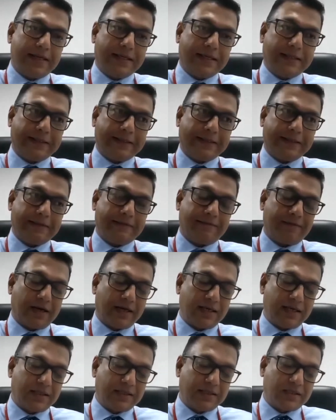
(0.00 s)
Uh,
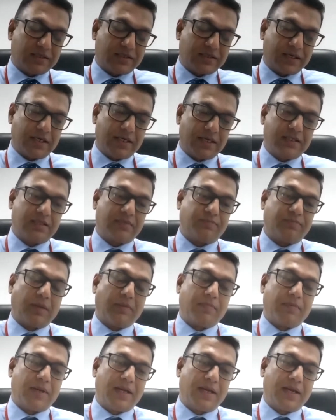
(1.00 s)
one other trend is
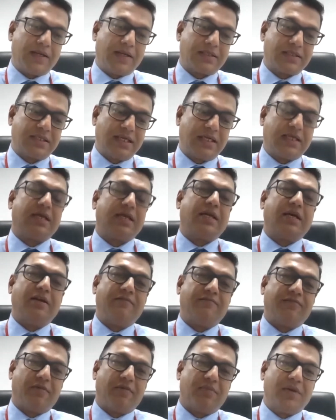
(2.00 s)
people are seeking
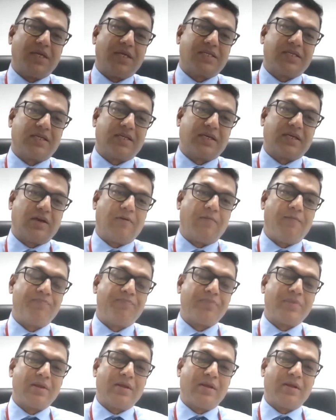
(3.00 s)
information now,
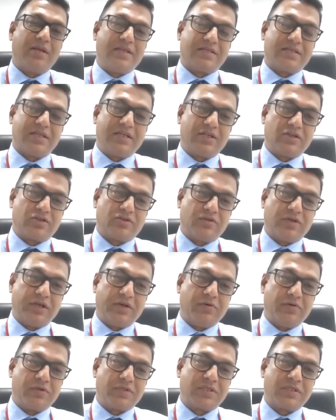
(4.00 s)
listening to
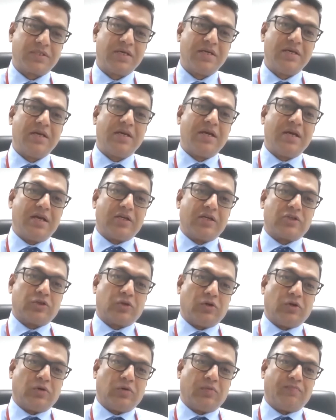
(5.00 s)
news.
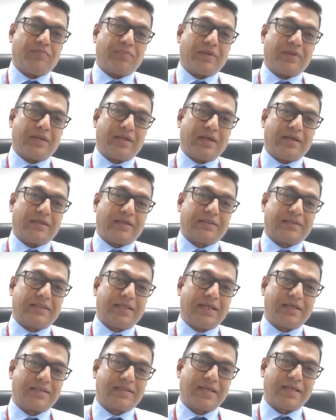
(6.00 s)
So uh,
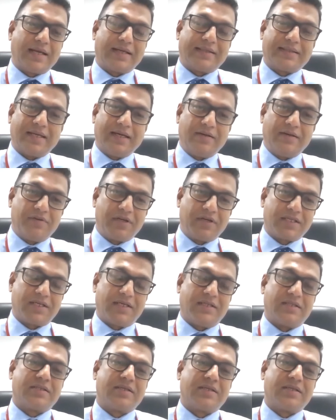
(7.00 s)
things like
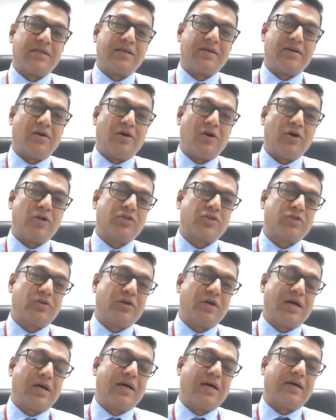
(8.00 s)
televisions
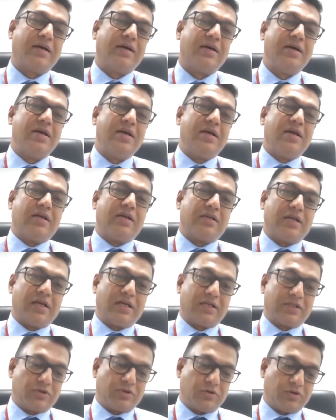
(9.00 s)
also are
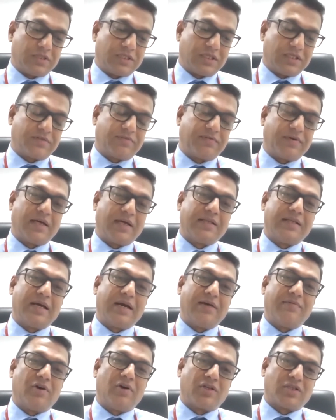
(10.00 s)
uh, sources where they
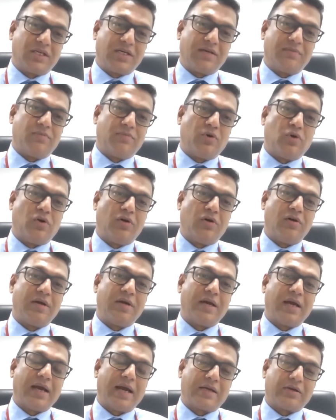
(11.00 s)
are watching more
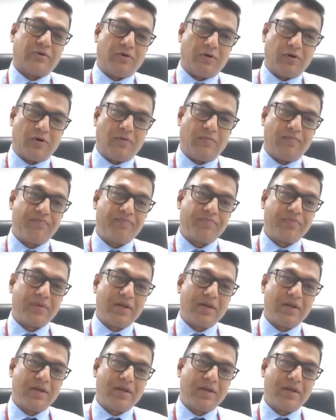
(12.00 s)
at home.